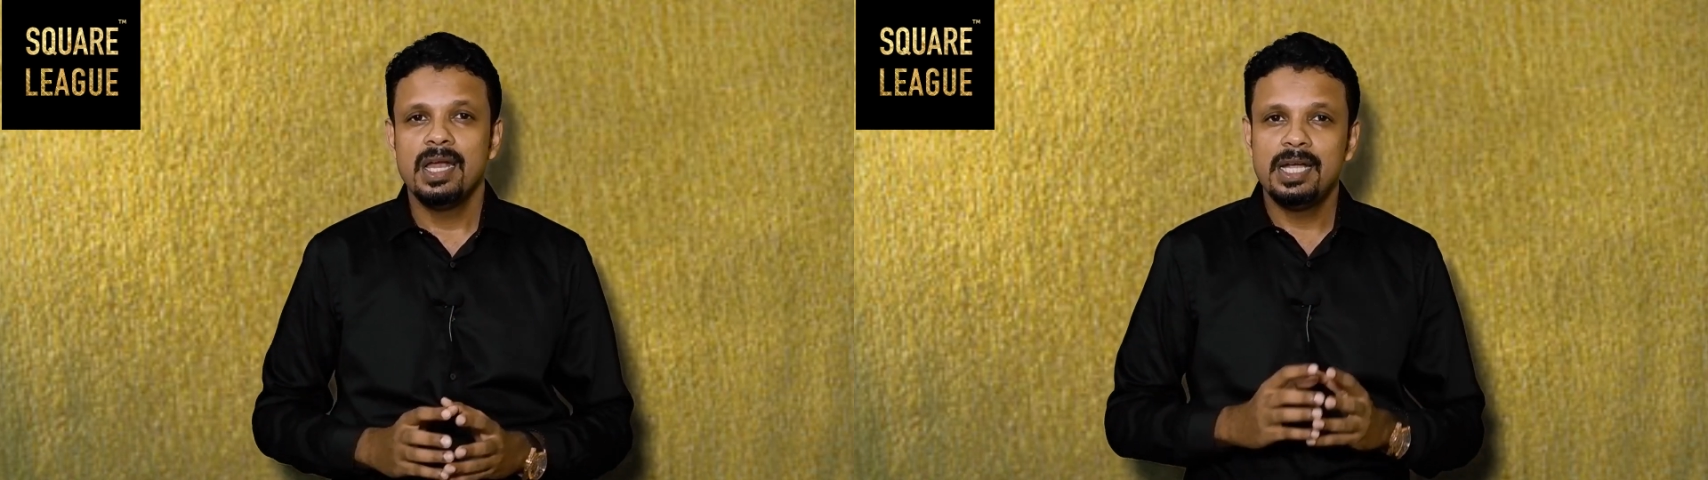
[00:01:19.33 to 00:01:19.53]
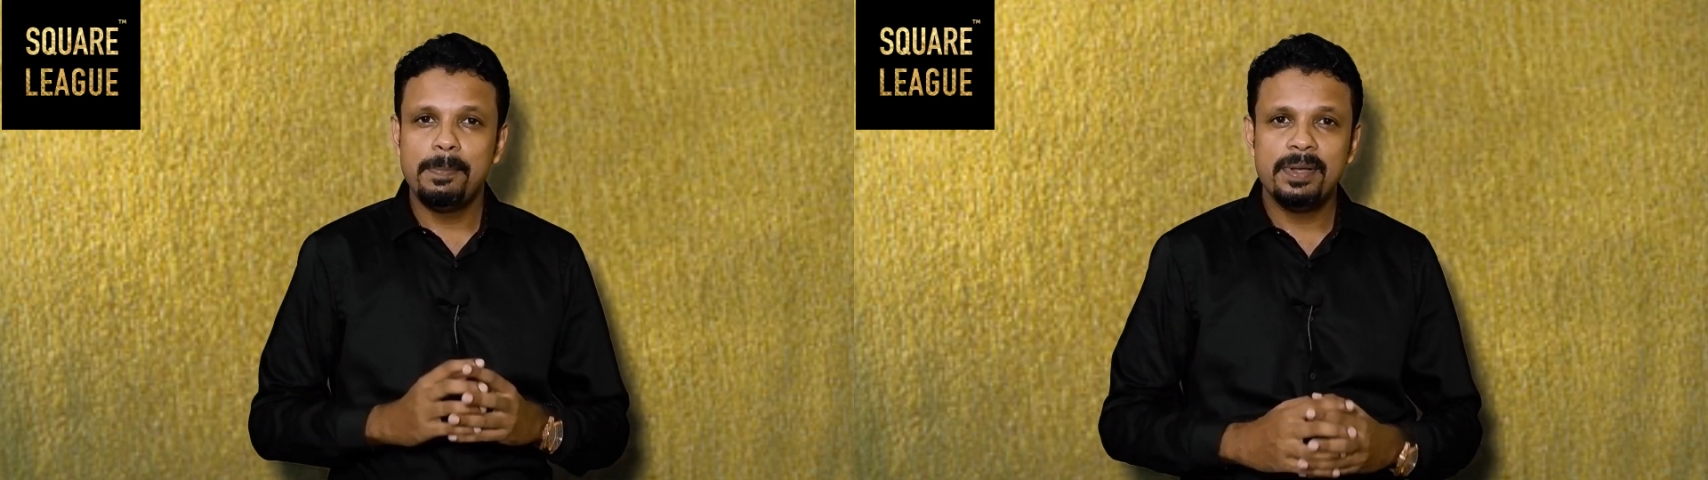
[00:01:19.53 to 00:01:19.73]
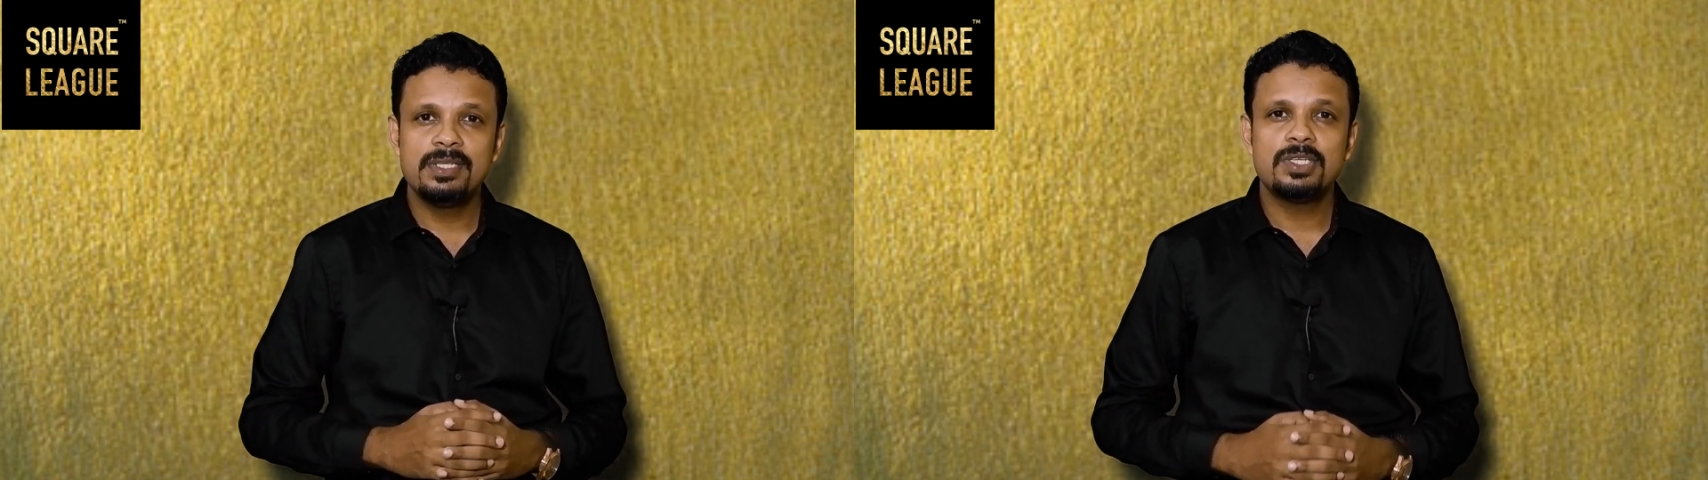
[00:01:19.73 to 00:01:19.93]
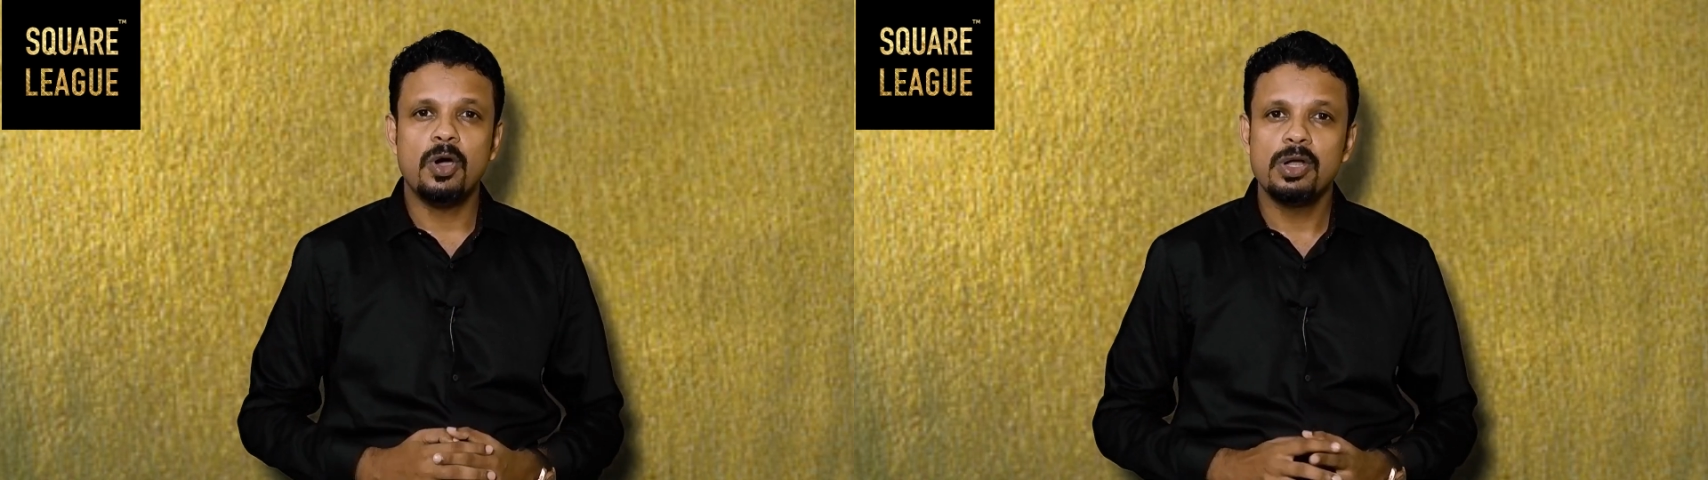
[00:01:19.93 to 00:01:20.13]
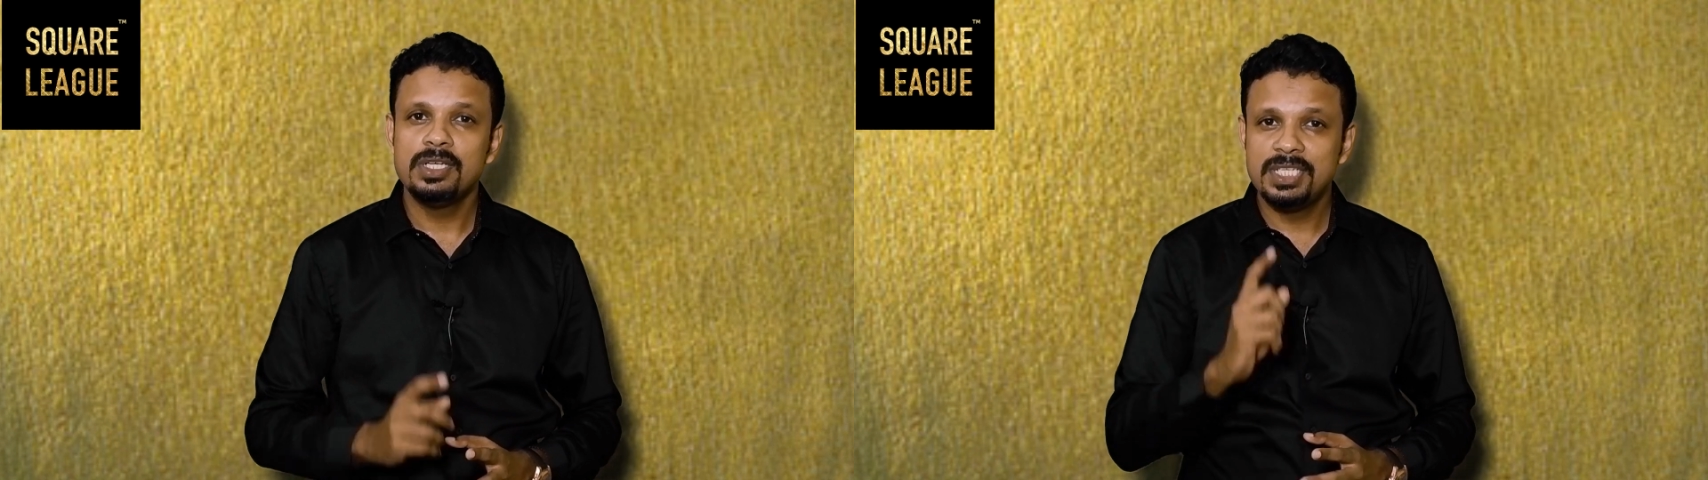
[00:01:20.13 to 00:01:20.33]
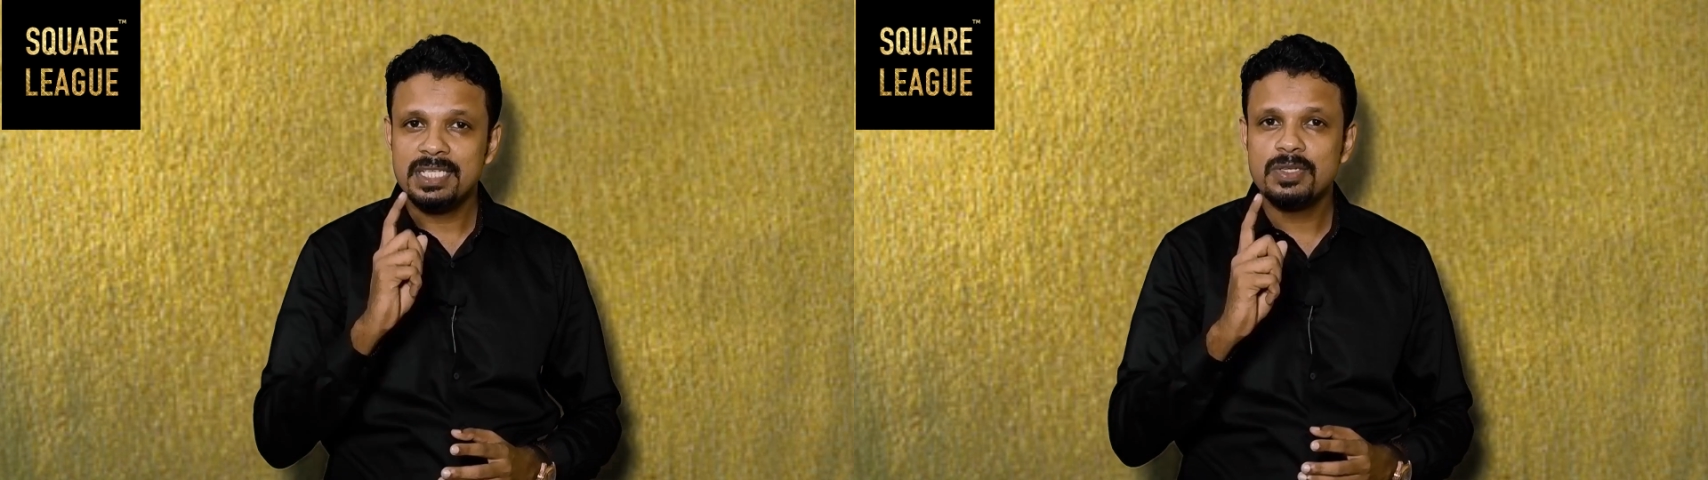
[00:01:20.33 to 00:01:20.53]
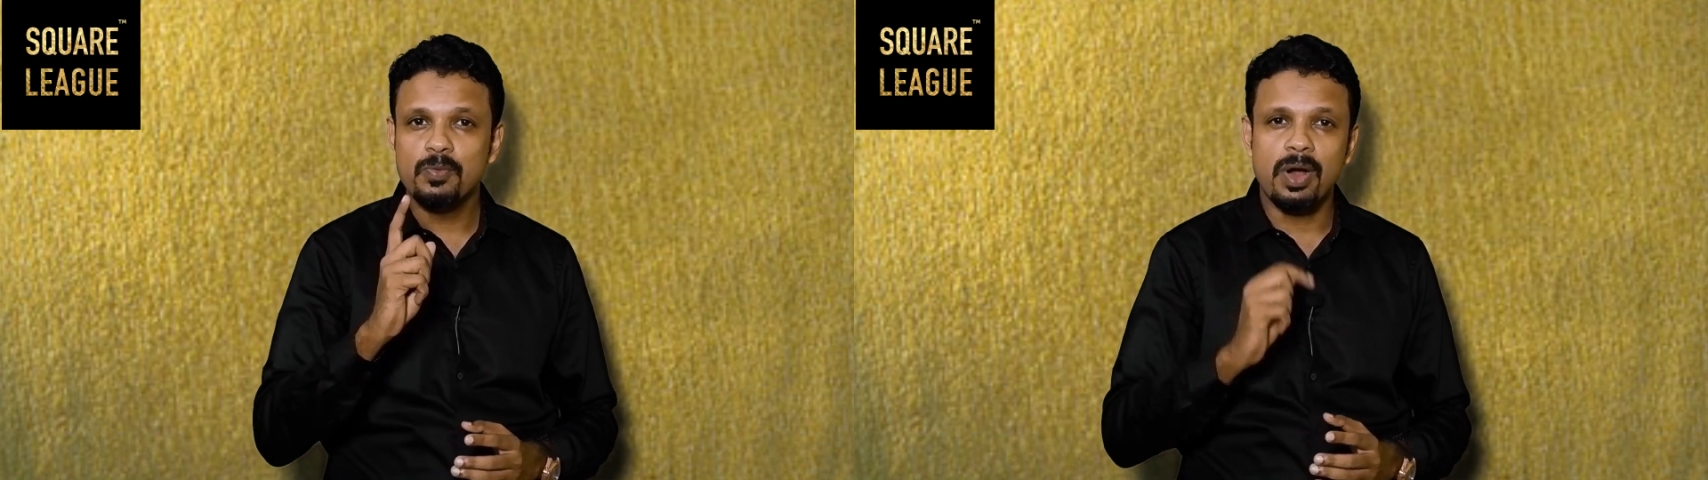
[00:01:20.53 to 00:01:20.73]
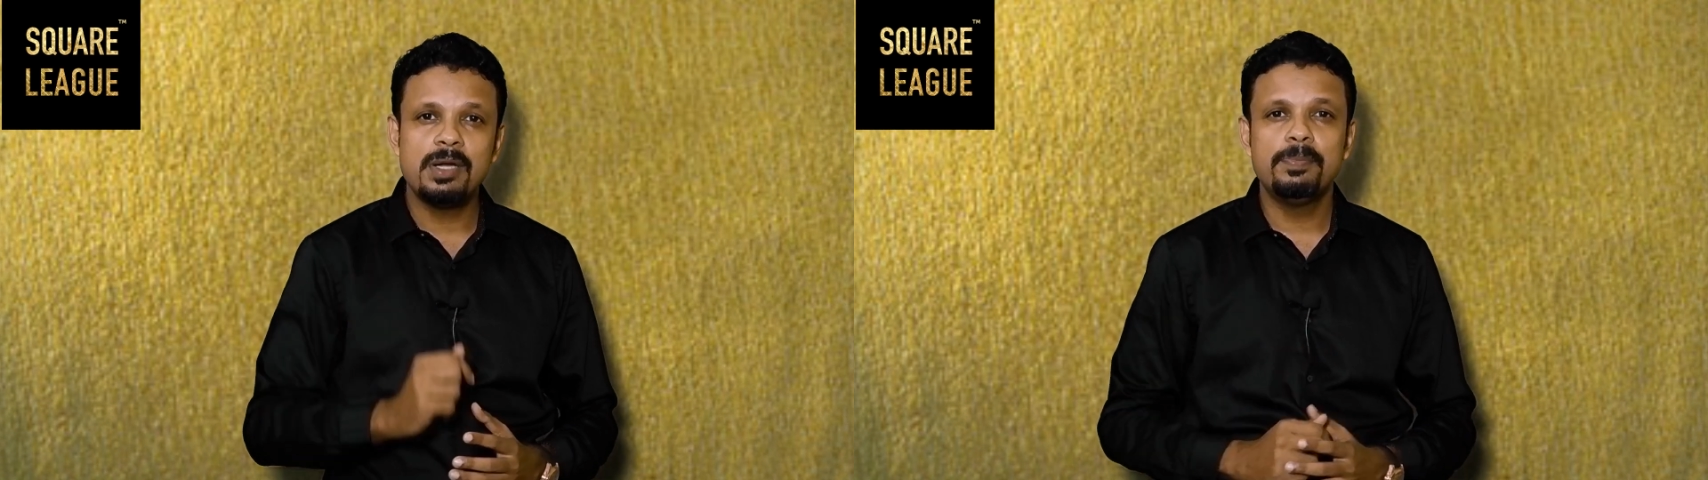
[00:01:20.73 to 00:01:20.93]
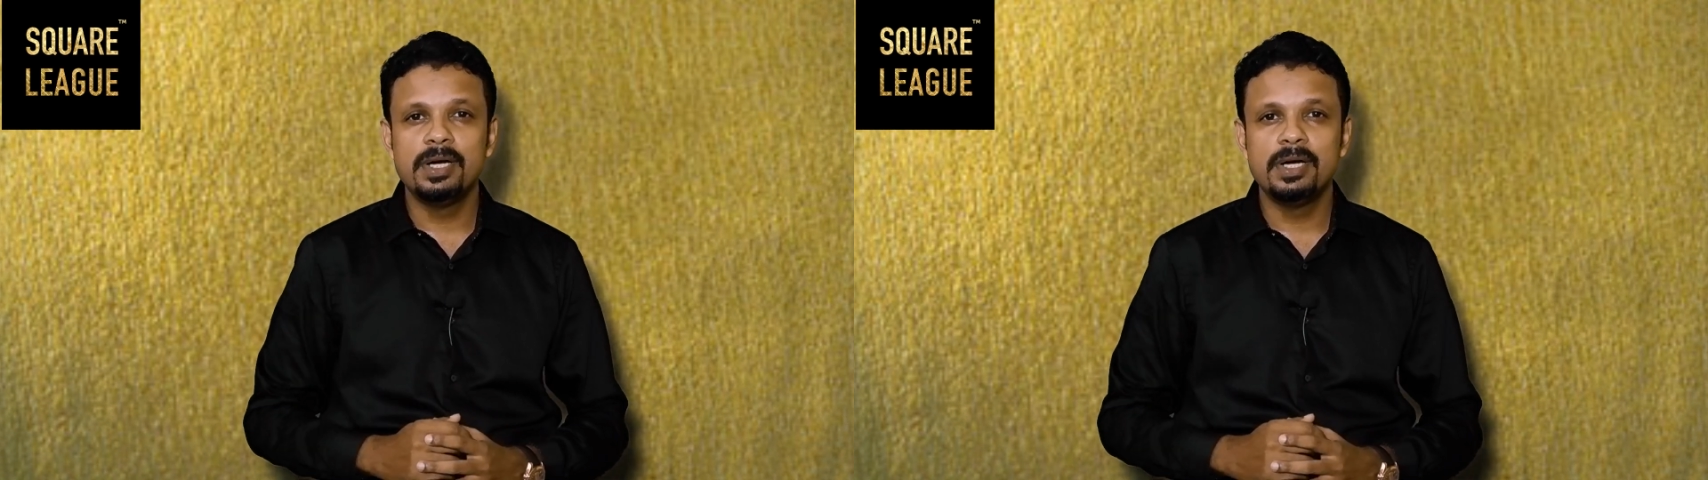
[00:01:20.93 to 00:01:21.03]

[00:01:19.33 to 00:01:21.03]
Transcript: depends on just one